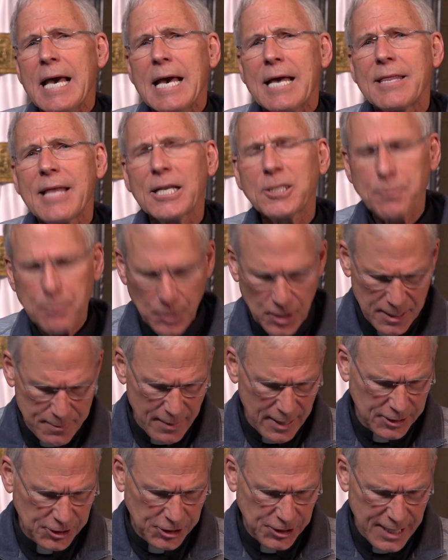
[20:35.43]
That's pretty
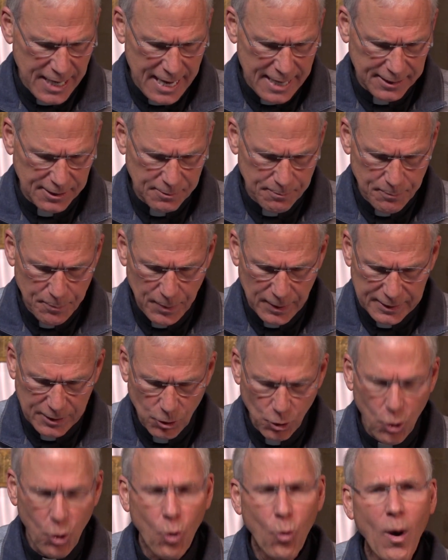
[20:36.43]
much it. But the
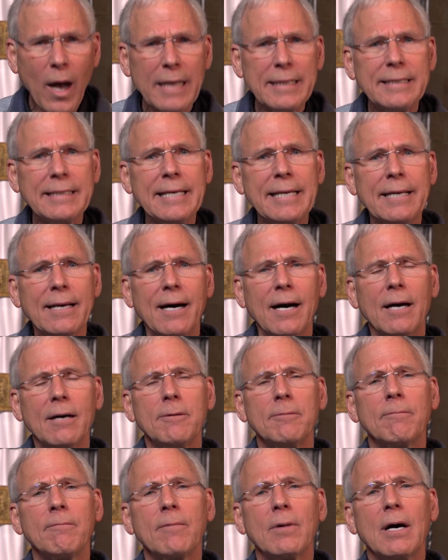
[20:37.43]
whole idea
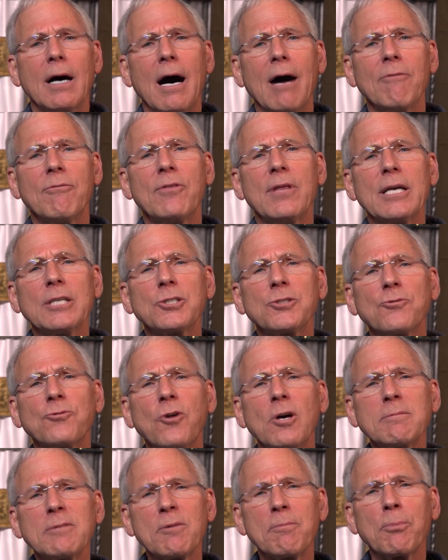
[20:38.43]
of this
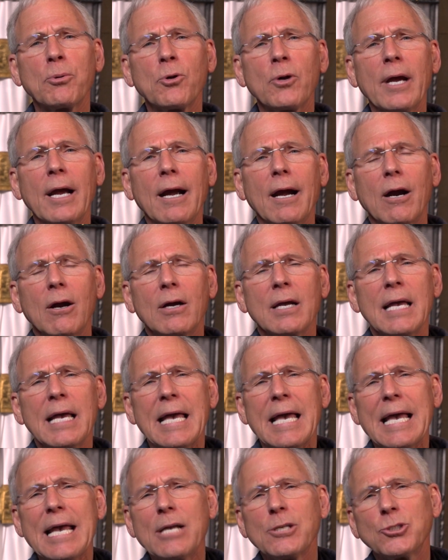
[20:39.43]
form of prayer
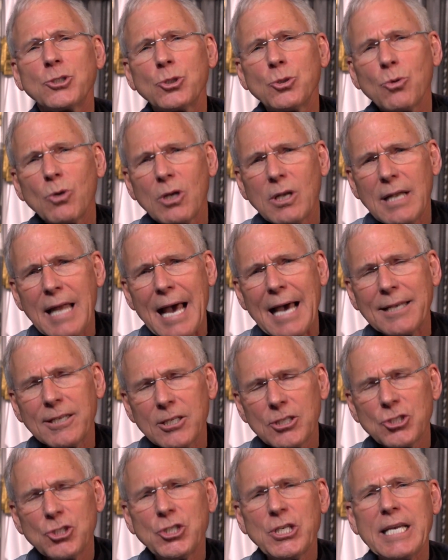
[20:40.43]
is to
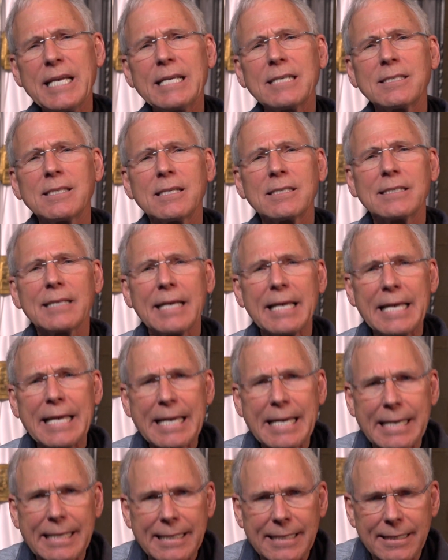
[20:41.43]
let Jesus
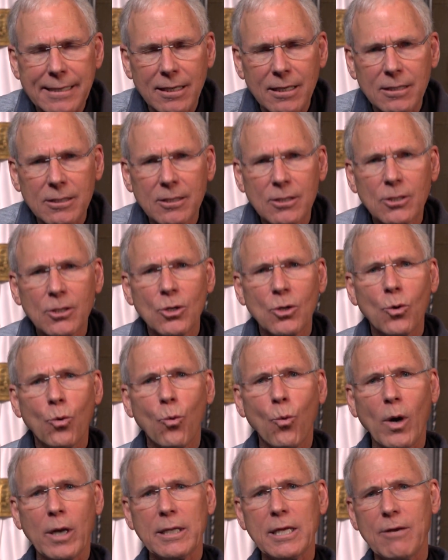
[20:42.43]
in
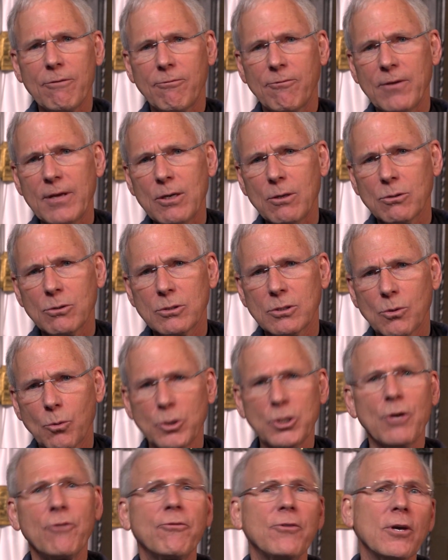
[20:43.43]
when you
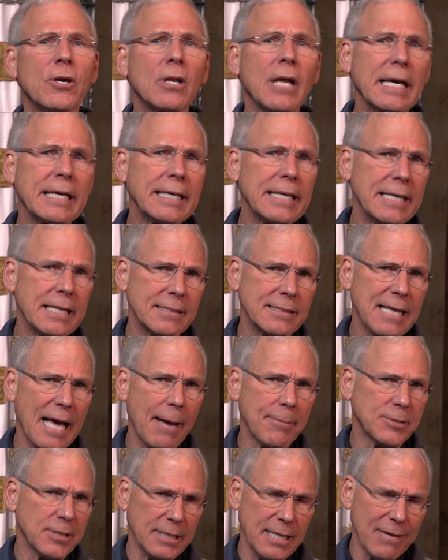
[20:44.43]
feel like he is
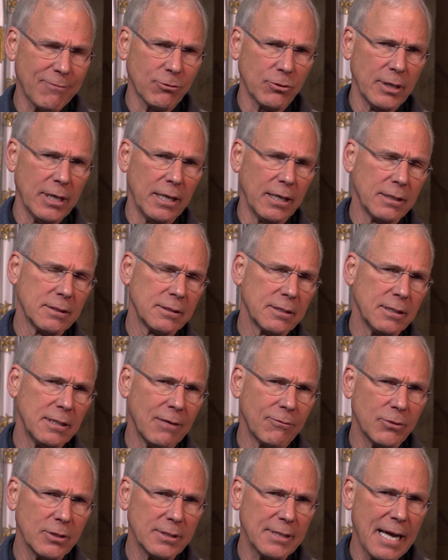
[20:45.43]
absent. He never is. He
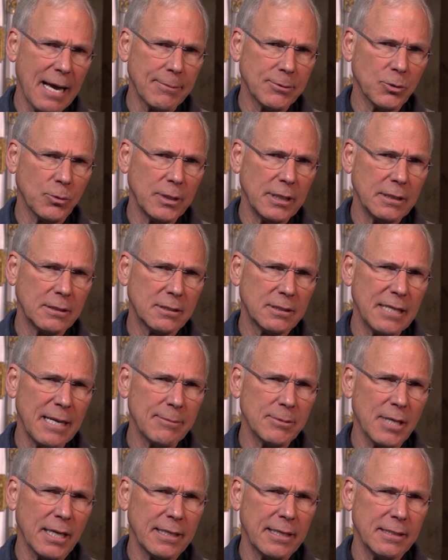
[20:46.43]
never is absent. When he
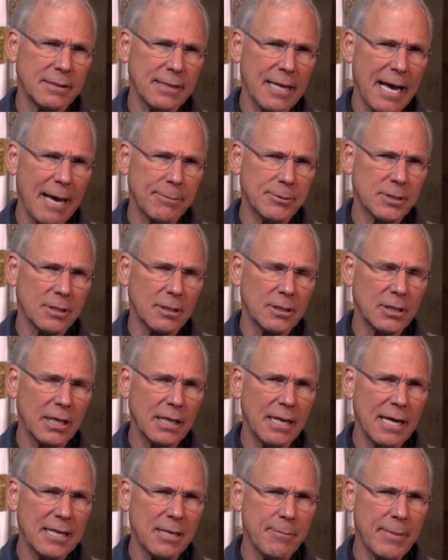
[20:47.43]
seems like he's absent, you
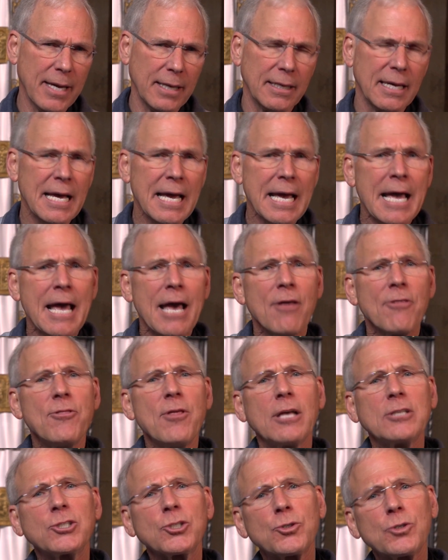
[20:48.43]
let him in.
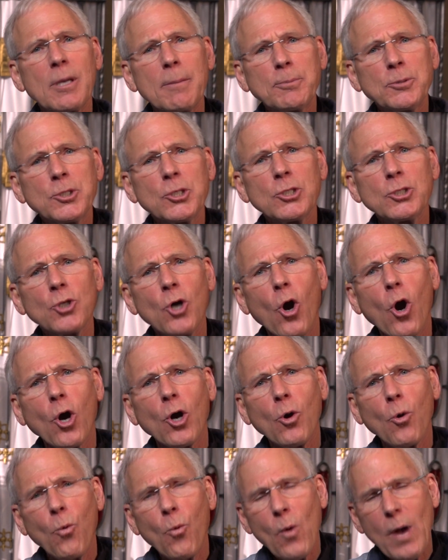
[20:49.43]
The Scriptures are
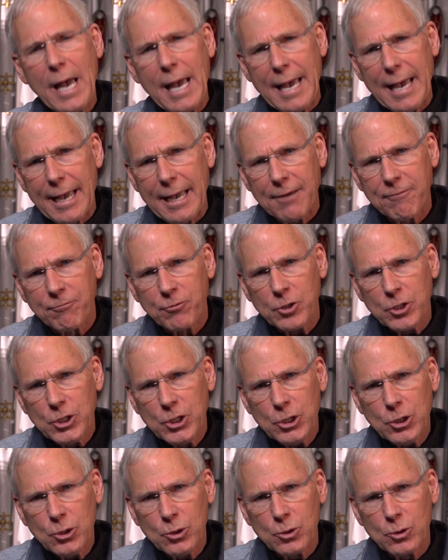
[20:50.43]
a way for
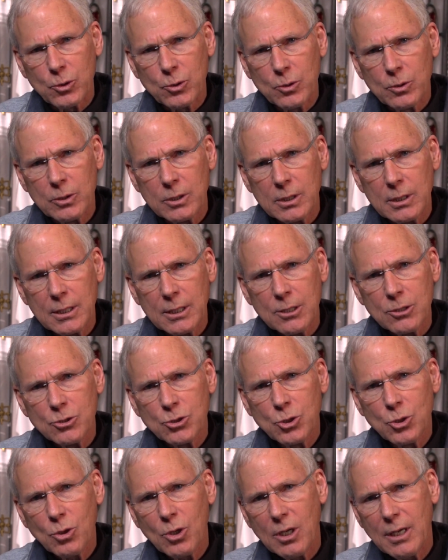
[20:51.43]
you
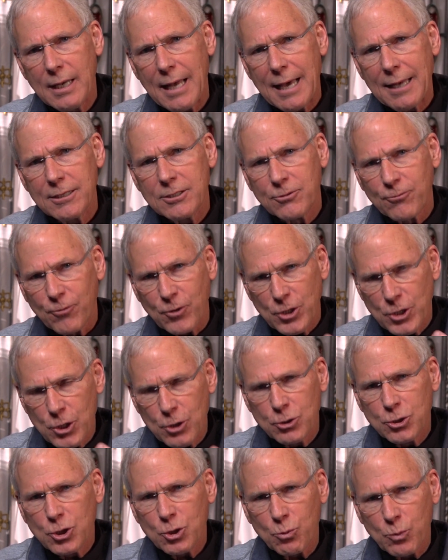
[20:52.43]

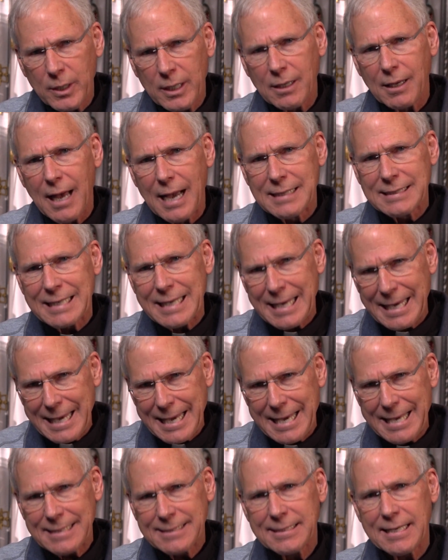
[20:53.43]
to realize
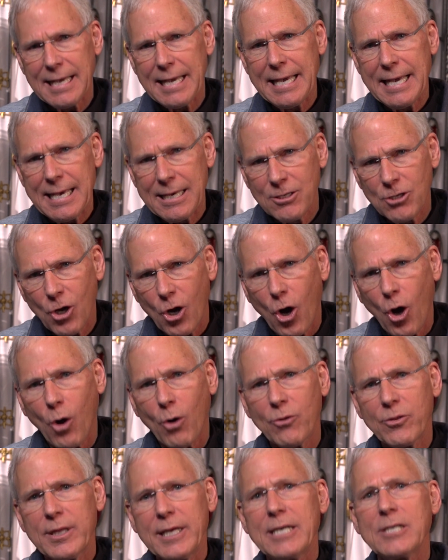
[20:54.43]
he's in all
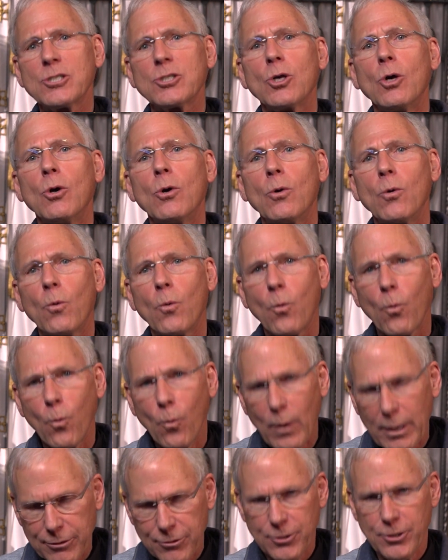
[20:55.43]
this
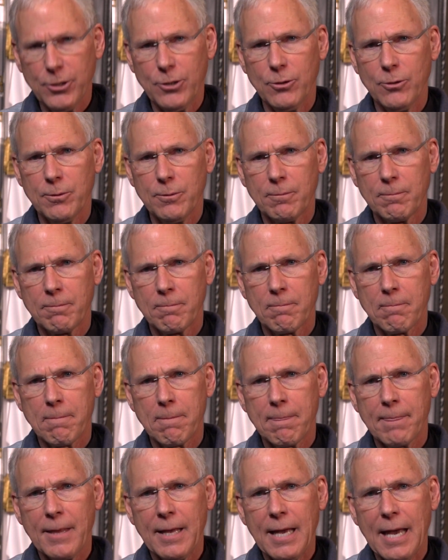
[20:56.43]
with you
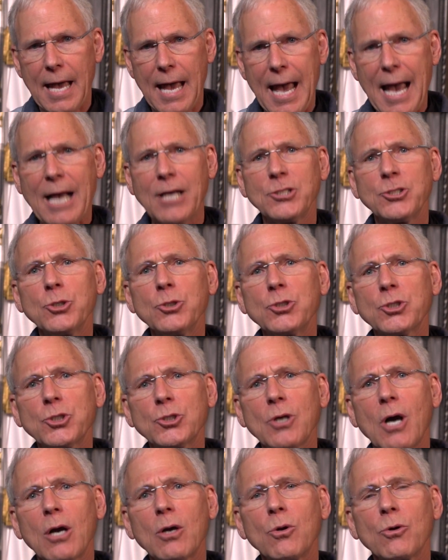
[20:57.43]
as you
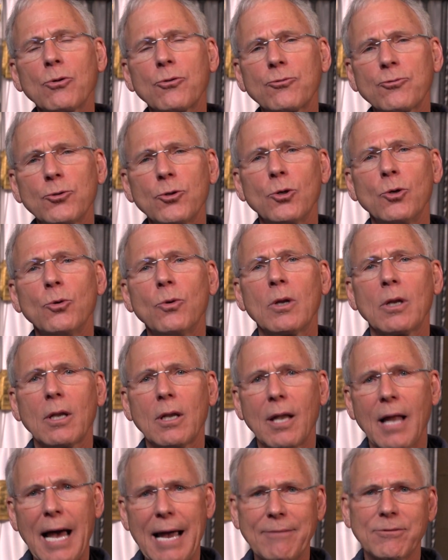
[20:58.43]
struggle through
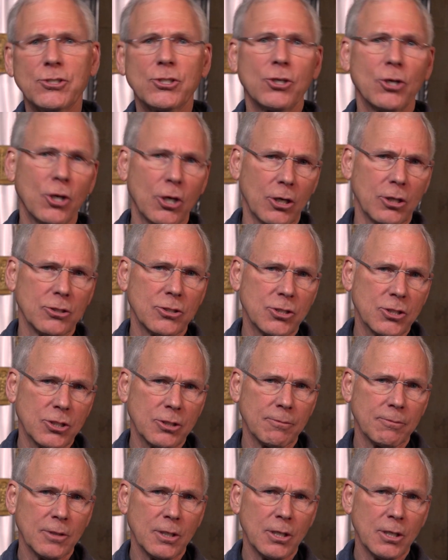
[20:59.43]
life's hurts.